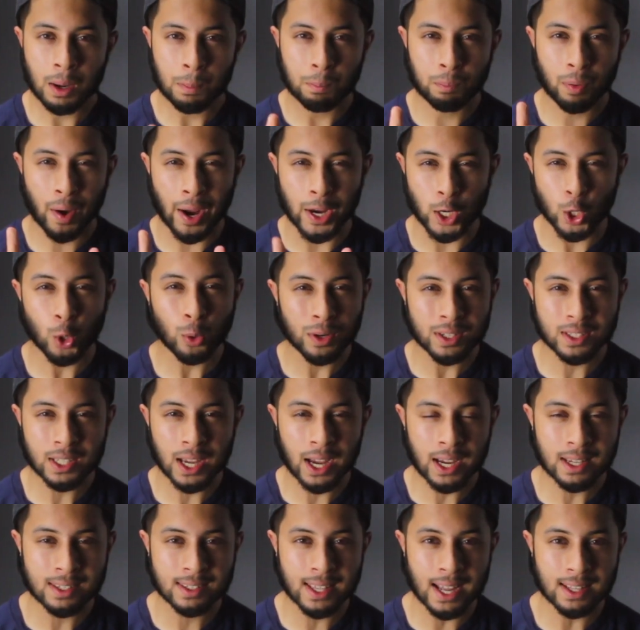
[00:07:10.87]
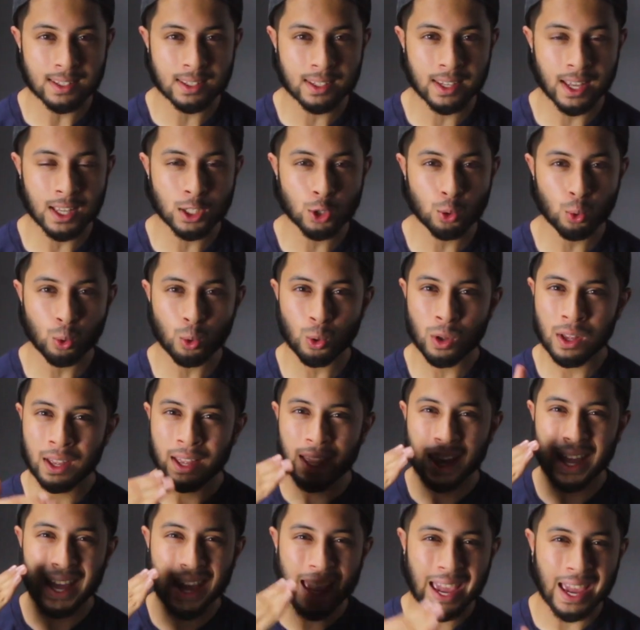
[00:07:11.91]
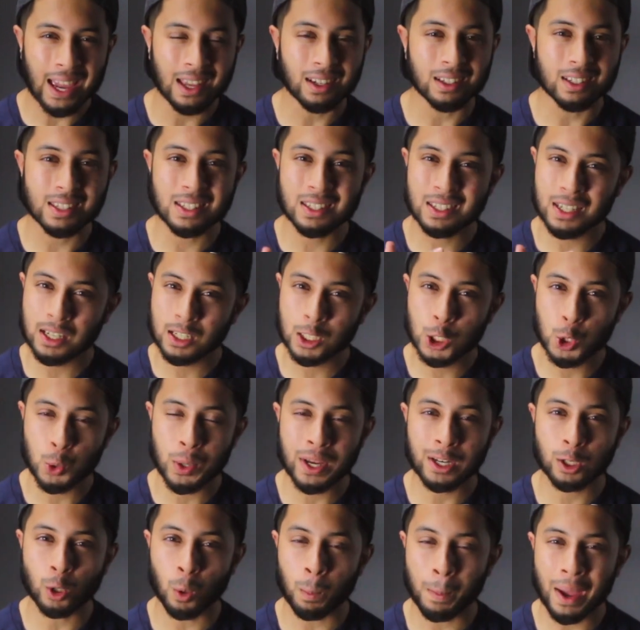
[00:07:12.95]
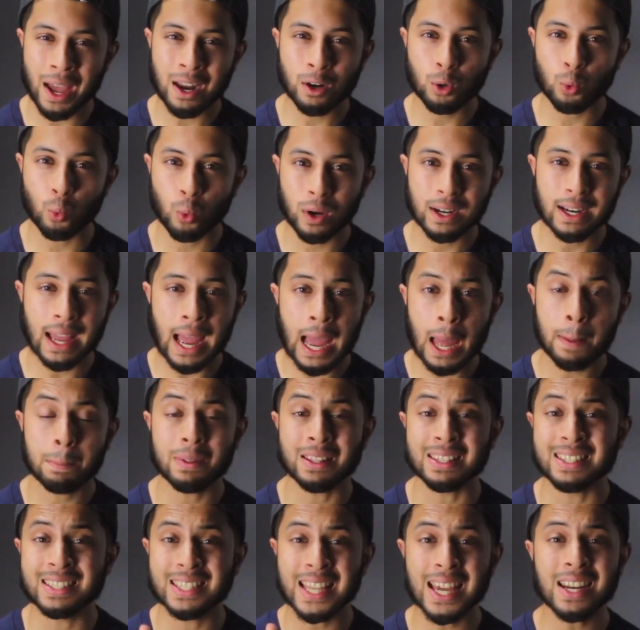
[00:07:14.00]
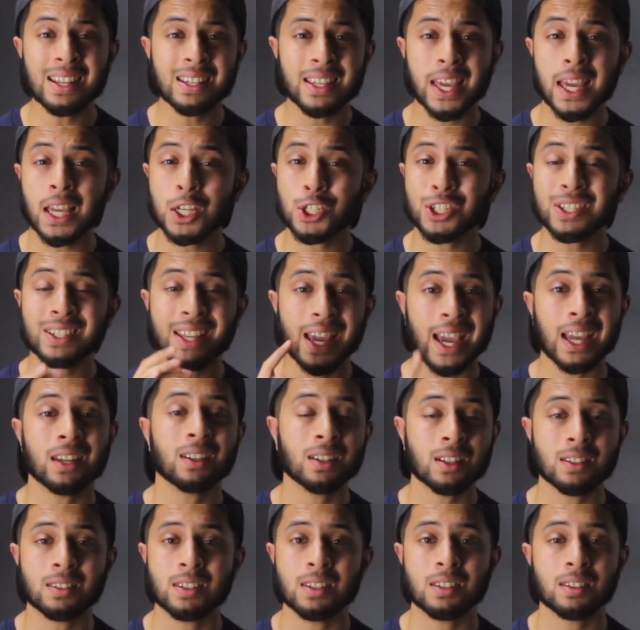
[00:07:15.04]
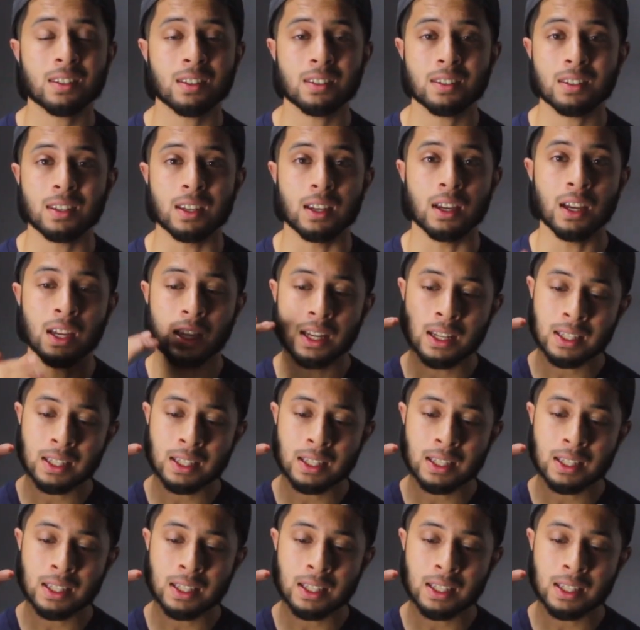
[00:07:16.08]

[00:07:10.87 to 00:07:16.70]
Prioritize that schedule and stick to it no matter what happens. Dedication and consistency.